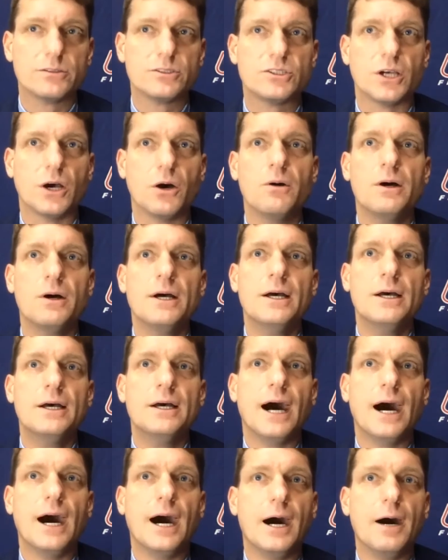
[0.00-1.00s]
So,
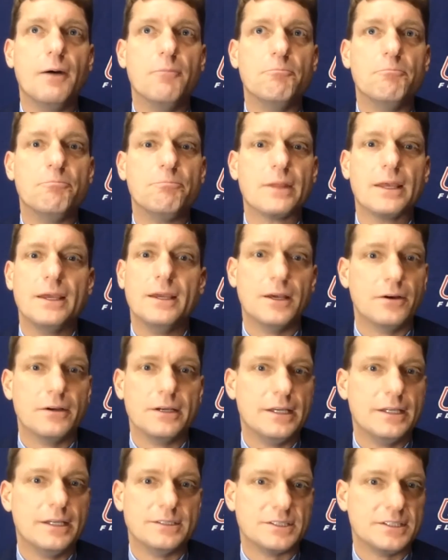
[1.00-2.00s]
um, you know,
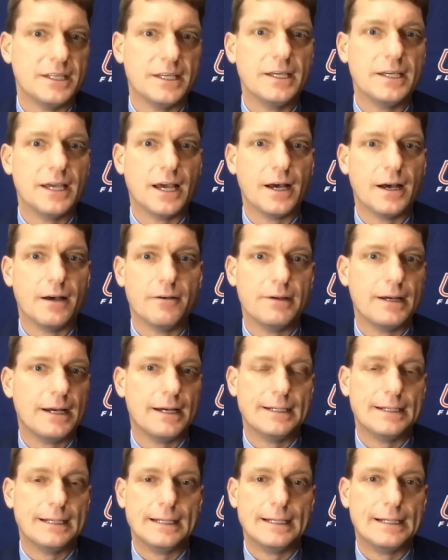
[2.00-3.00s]
he's the uh,
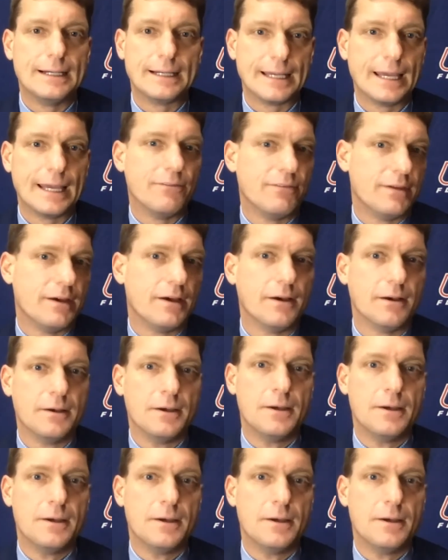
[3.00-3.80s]
again the